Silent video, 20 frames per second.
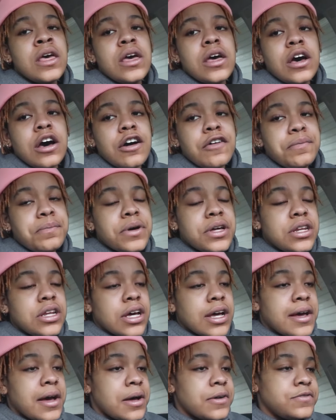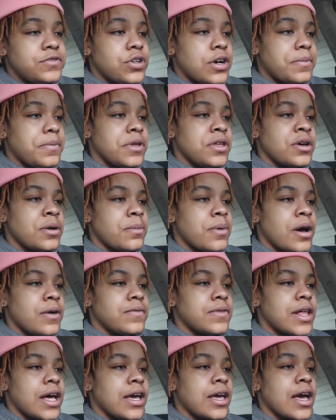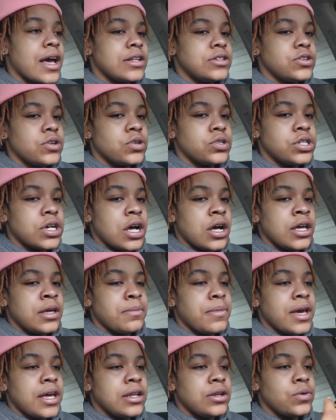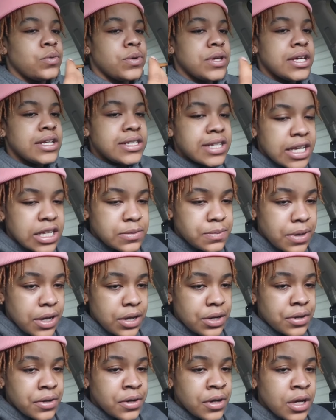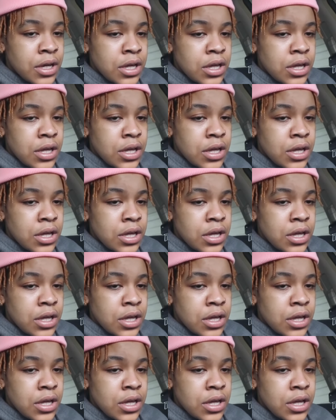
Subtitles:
of putting a cough drop in your mouth. Like, I told y'all, it made the weed taste better.